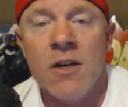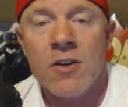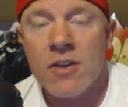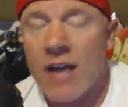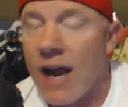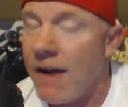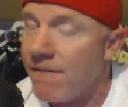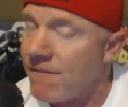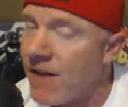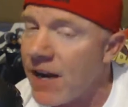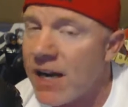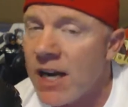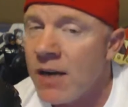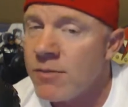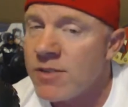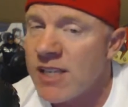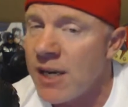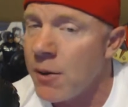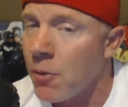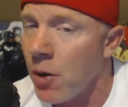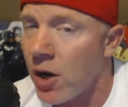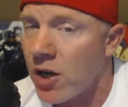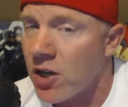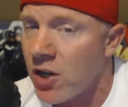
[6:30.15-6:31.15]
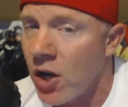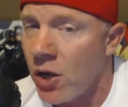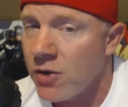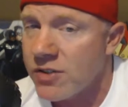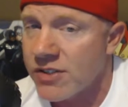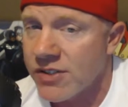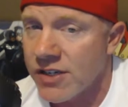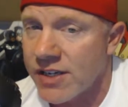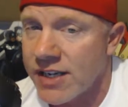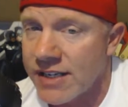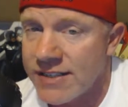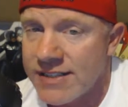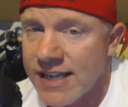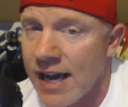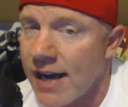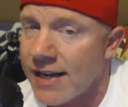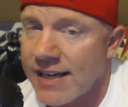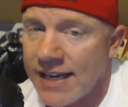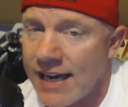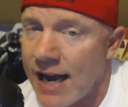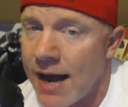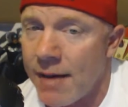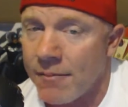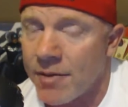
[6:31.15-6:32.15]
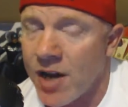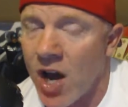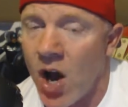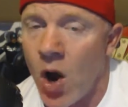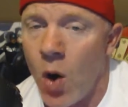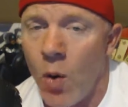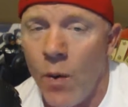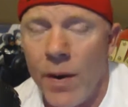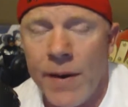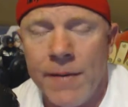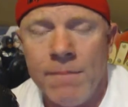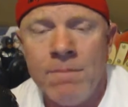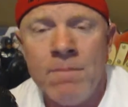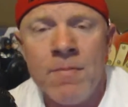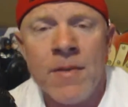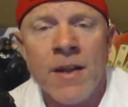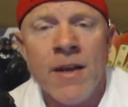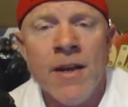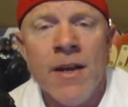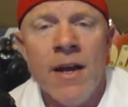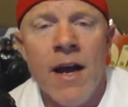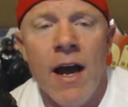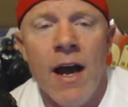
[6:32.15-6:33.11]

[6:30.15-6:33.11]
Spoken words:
Okay, if that comes anywhere close to Kentucky, I'm going.